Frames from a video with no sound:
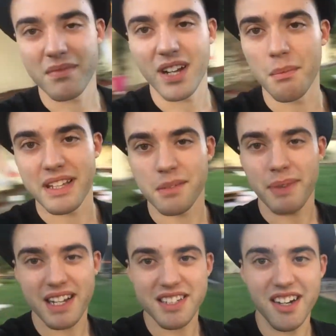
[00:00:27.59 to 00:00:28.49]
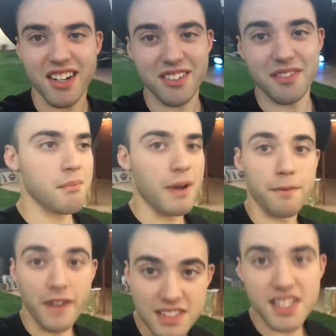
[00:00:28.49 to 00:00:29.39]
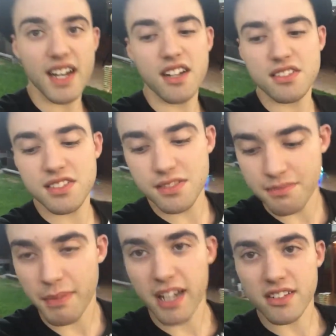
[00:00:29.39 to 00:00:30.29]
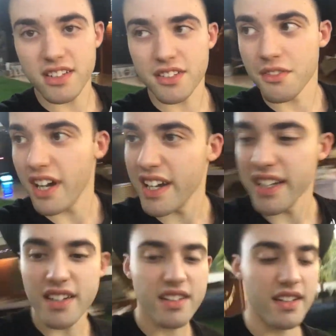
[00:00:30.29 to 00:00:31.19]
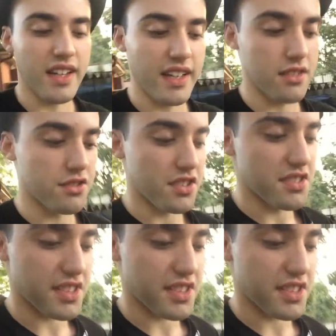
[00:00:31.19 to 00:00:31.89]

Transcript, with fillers: I'm at the backyard of my friend's house, Madeline Gray, and she's